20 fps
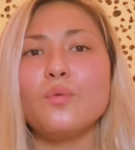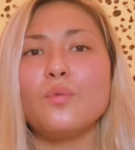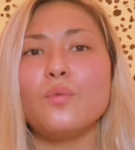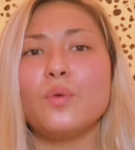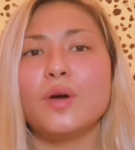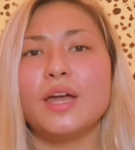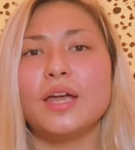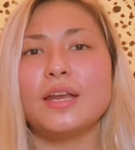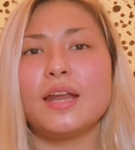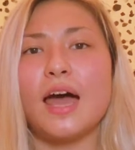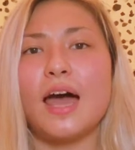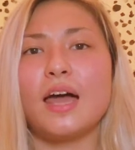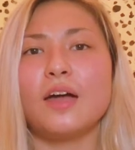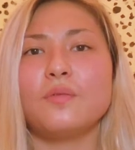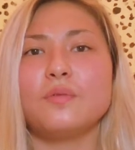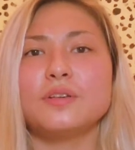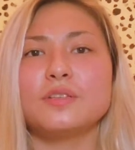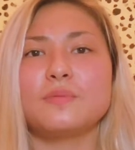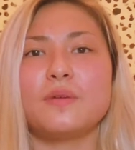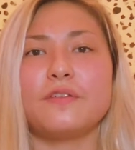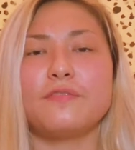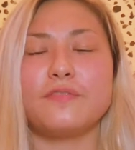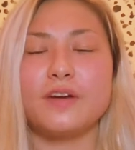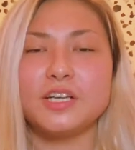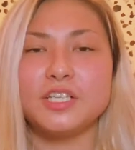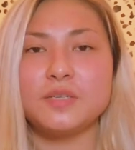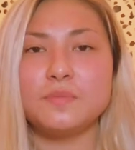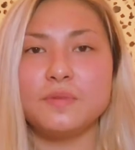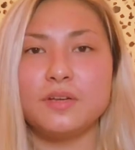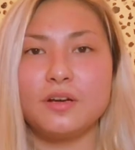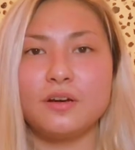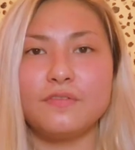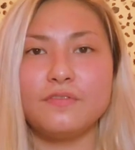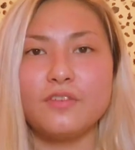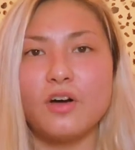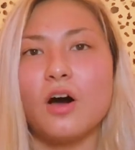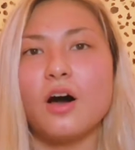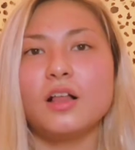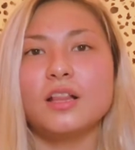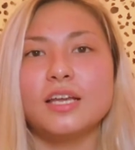when I was my freshman year of
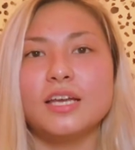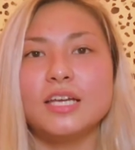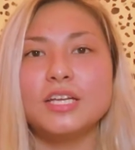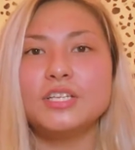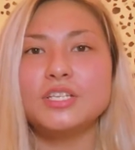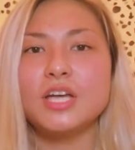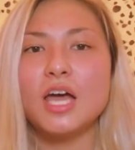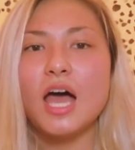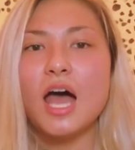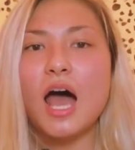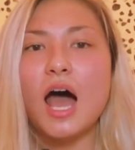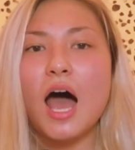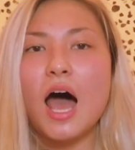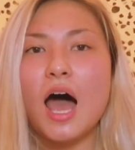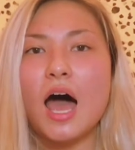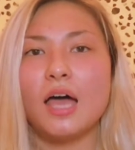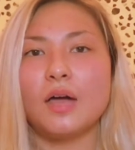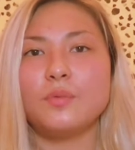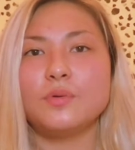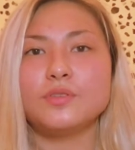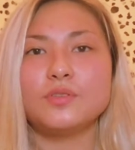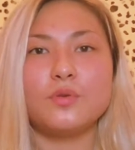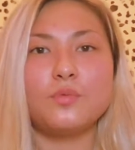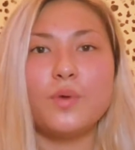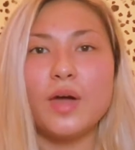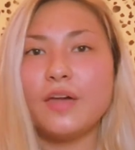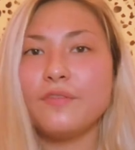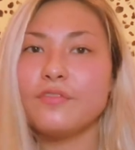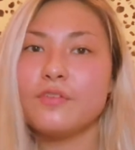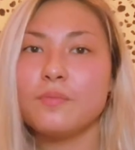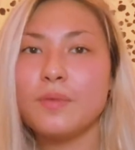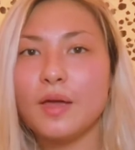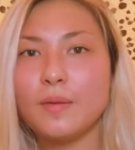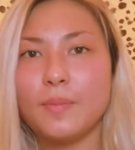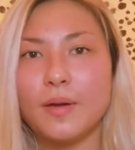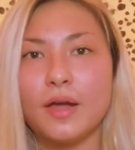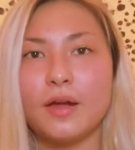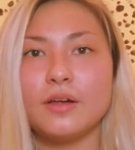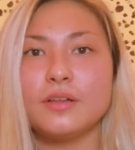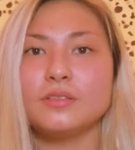college, I was away from my
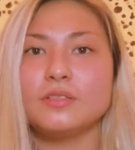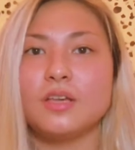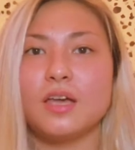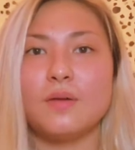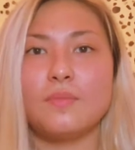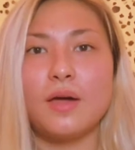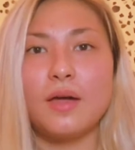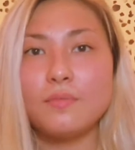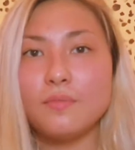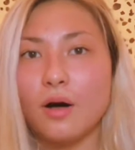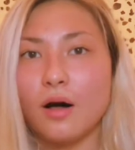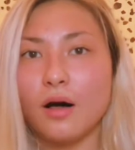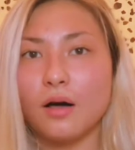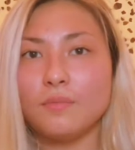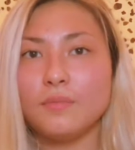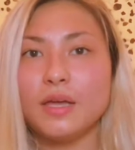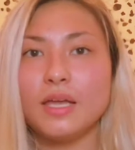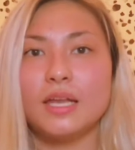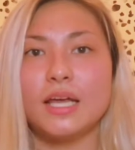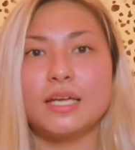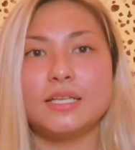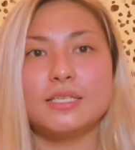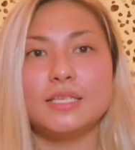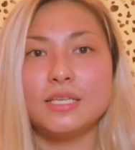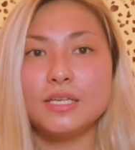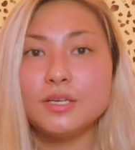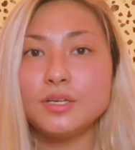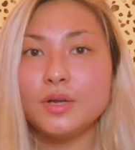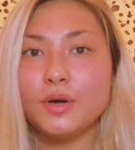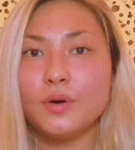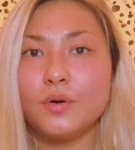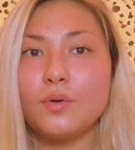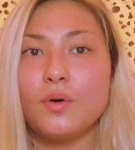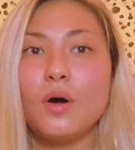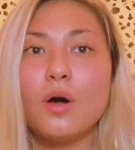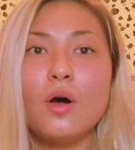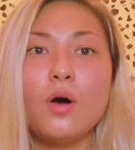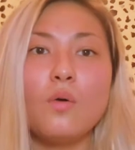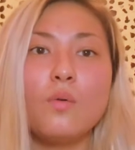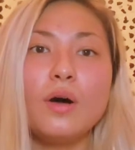parents and my mom, and I didn't know
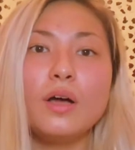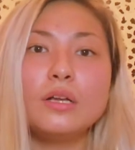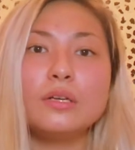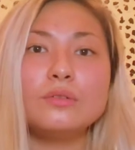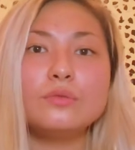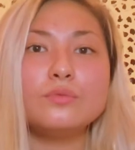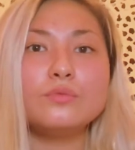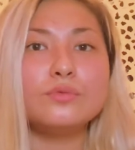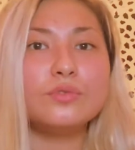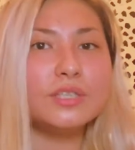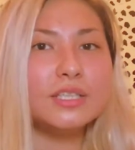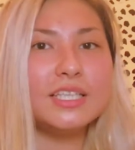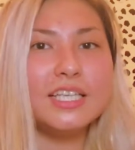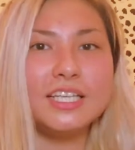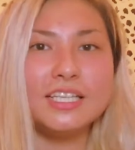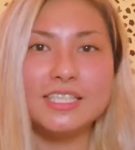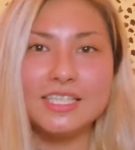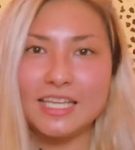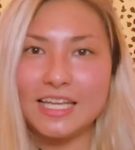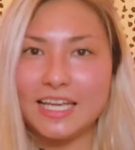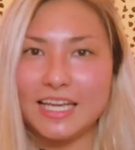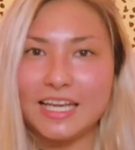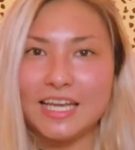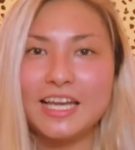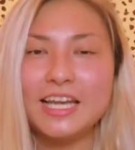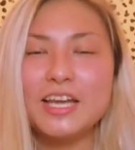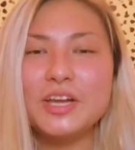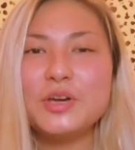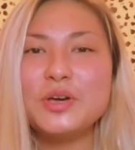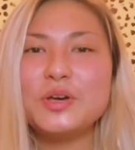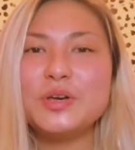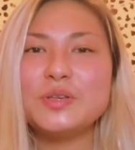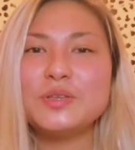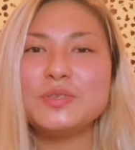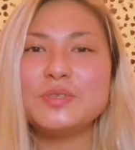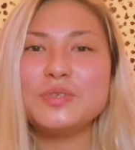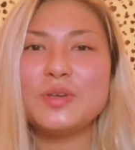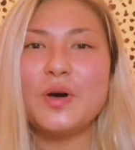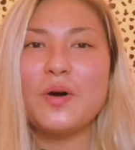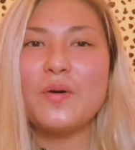what really to eat.
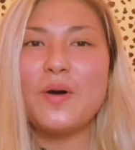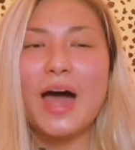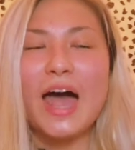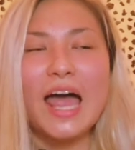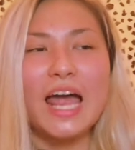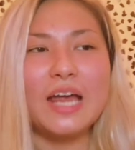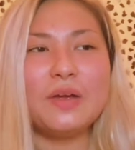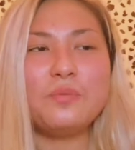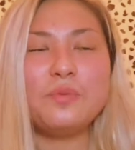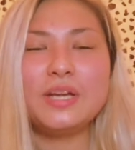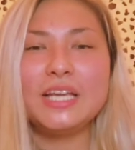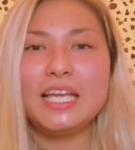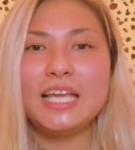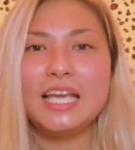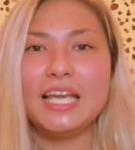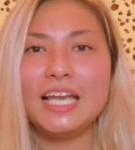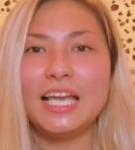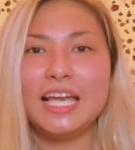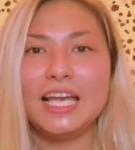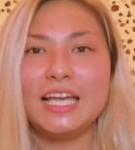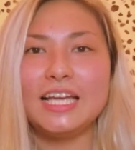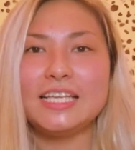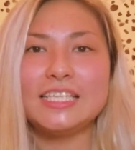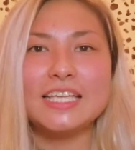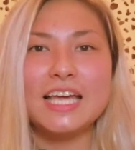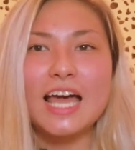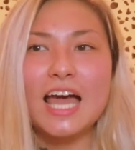So I would eat